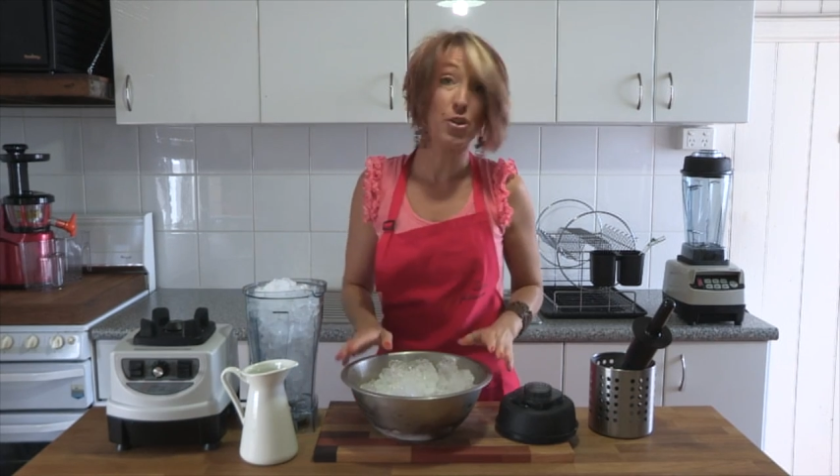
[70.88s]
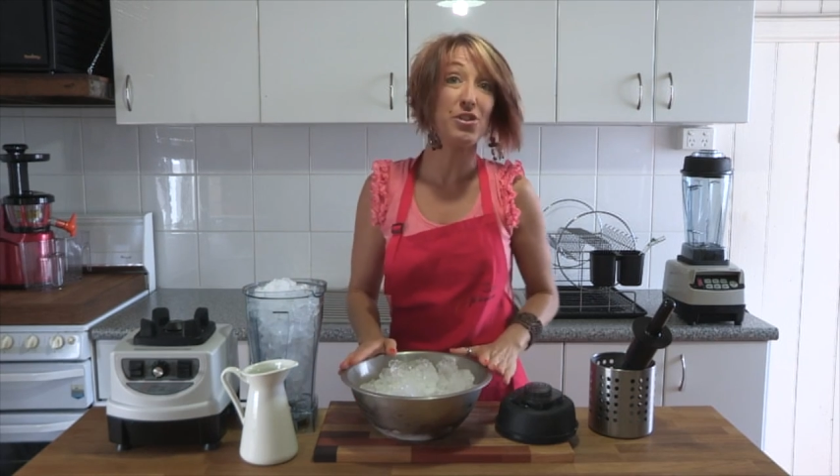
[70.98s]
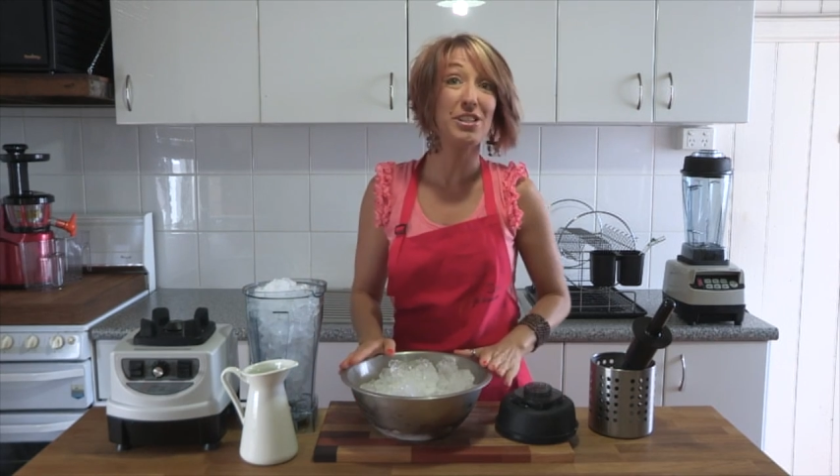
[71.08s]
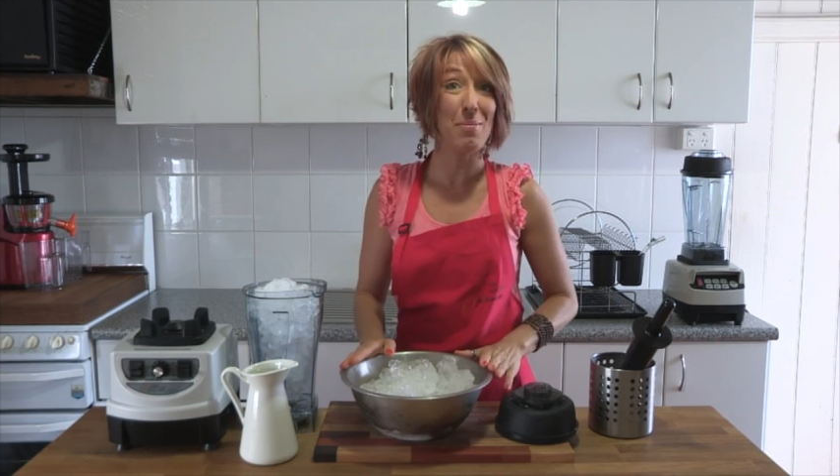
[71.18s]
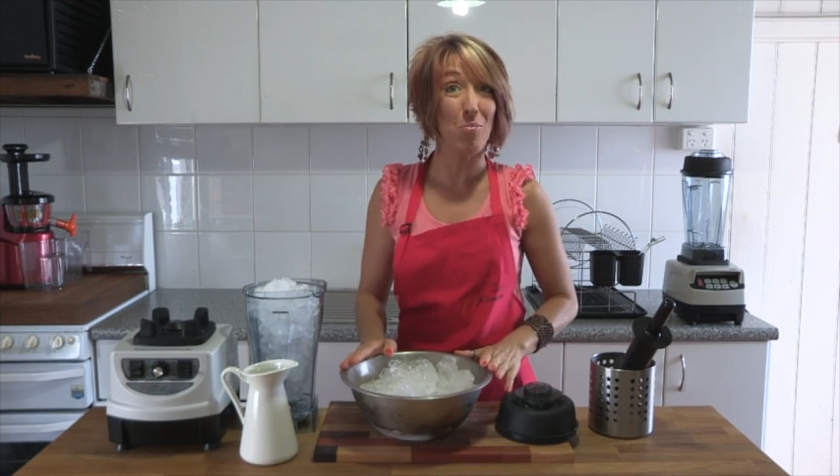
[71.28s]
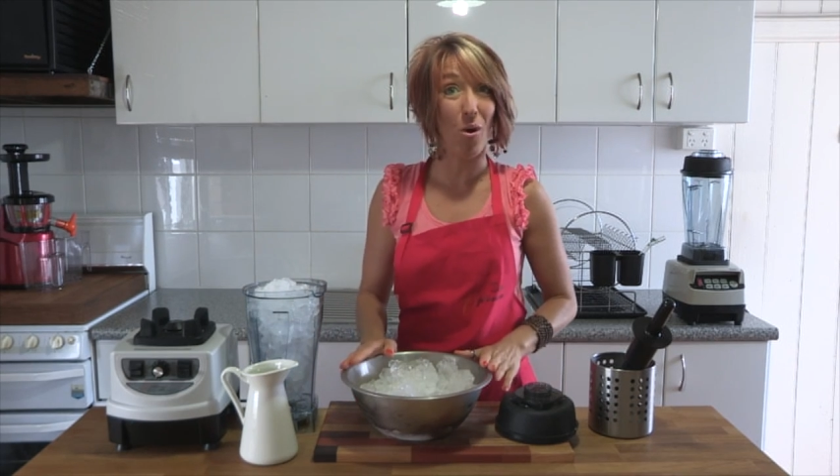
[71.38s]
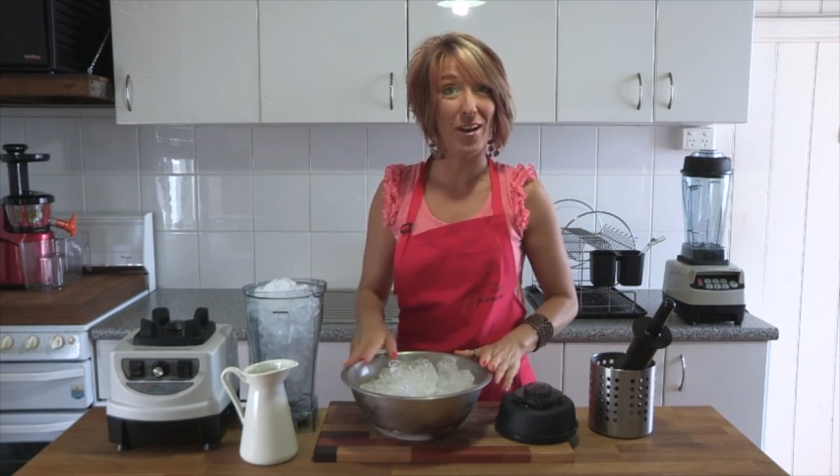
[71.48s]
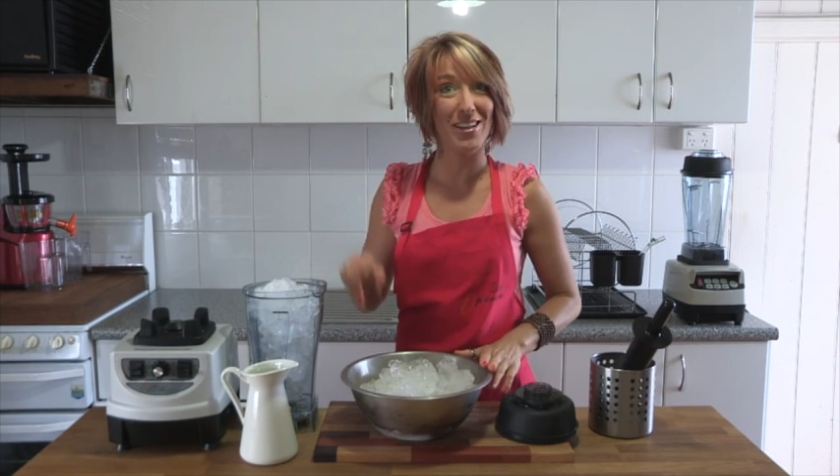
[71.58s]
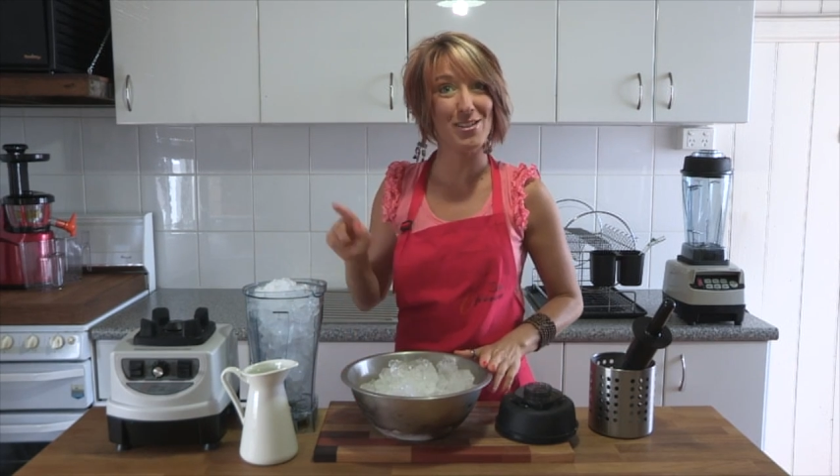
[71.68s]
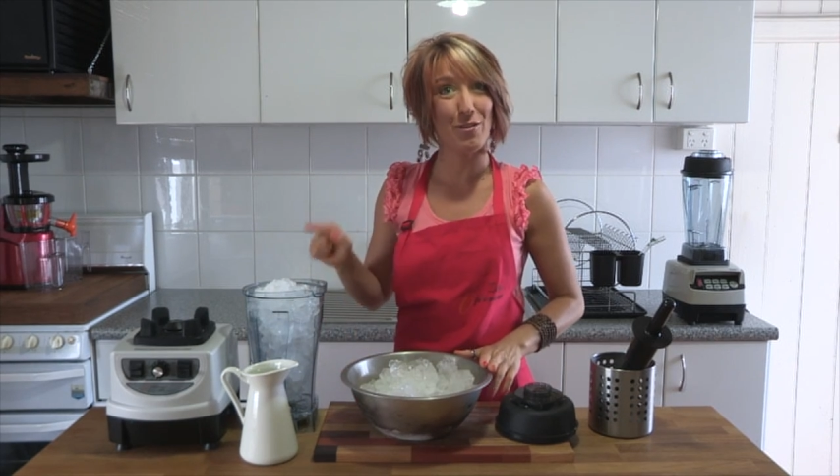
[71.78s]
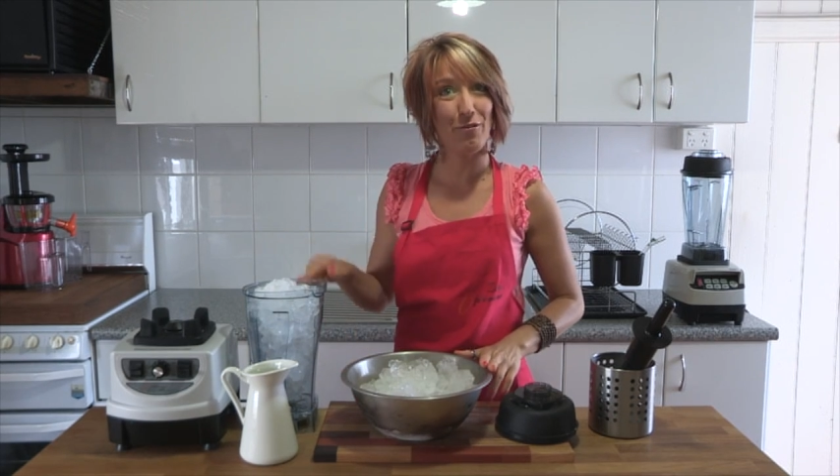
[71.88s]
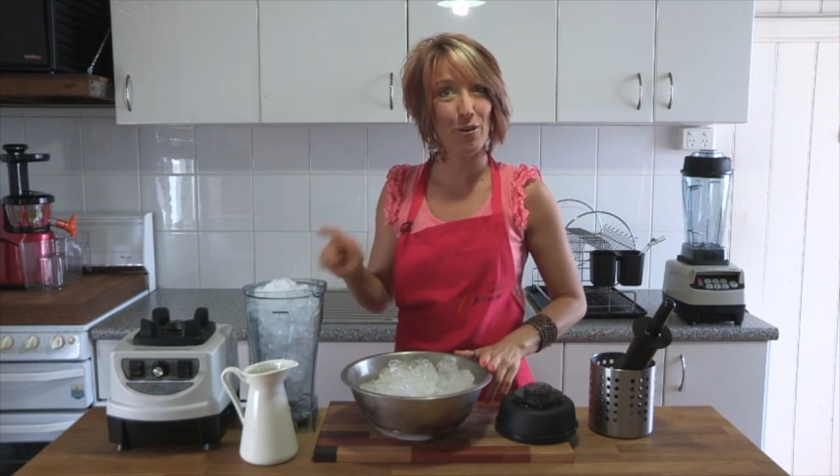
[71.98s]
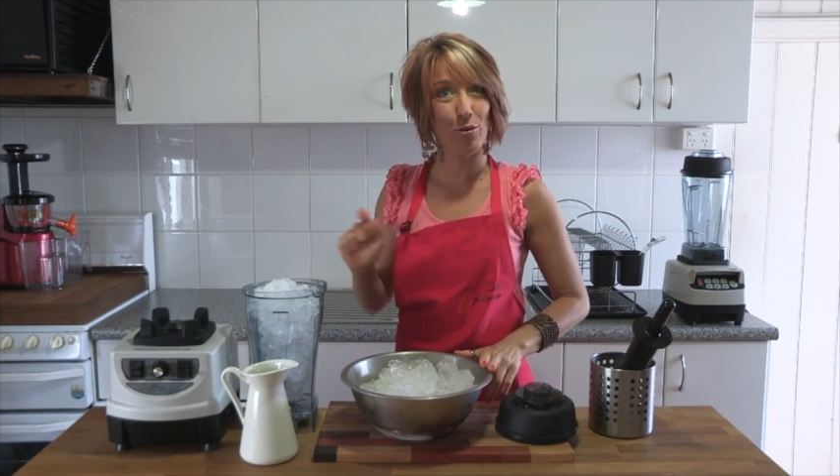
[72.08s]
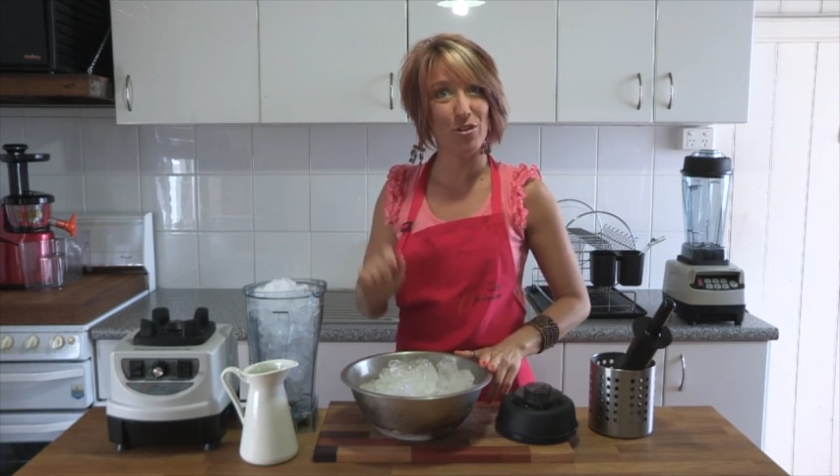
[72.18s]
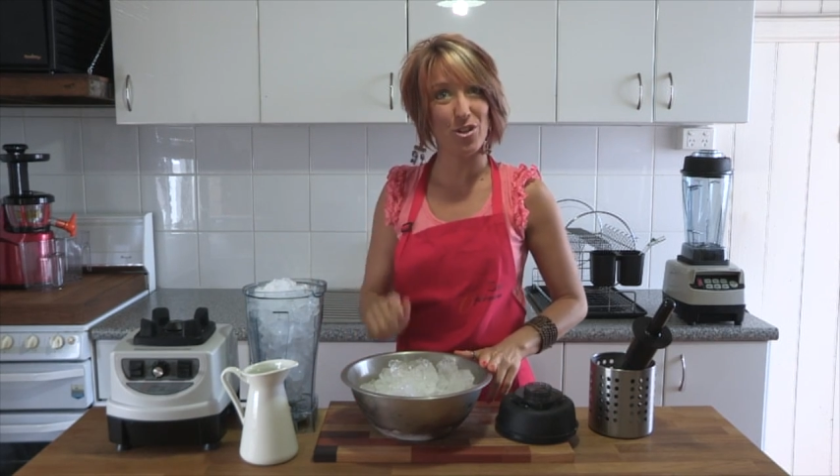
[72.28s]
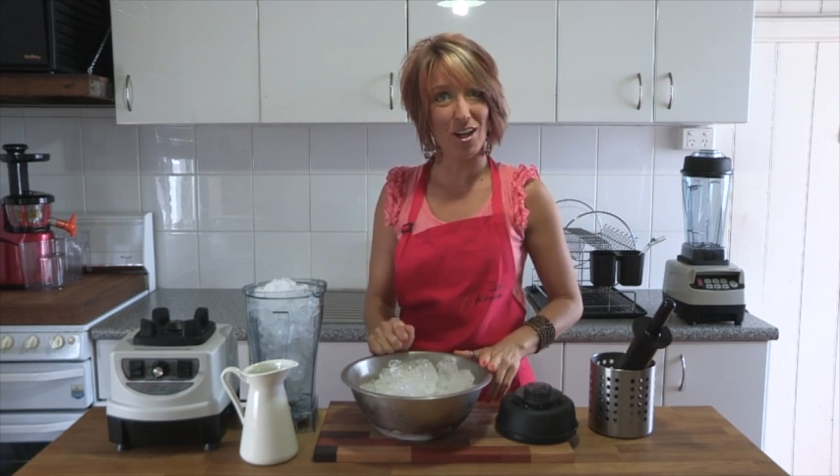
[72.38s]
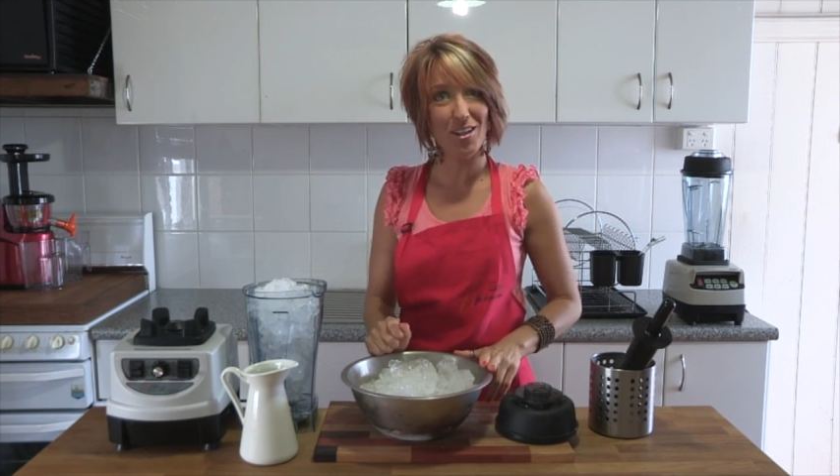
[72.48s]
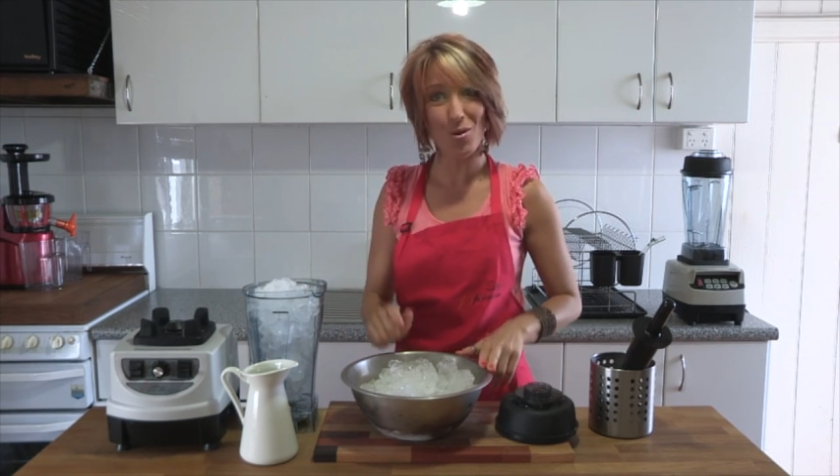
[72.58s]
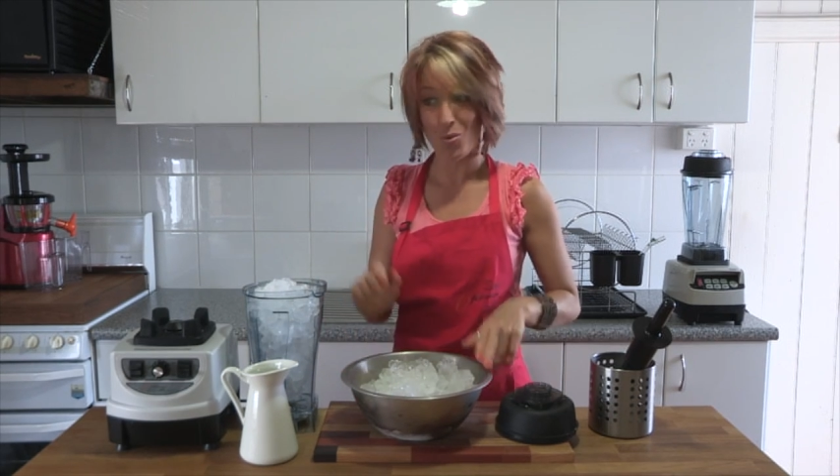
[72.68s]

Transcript: So step one is to fill the jug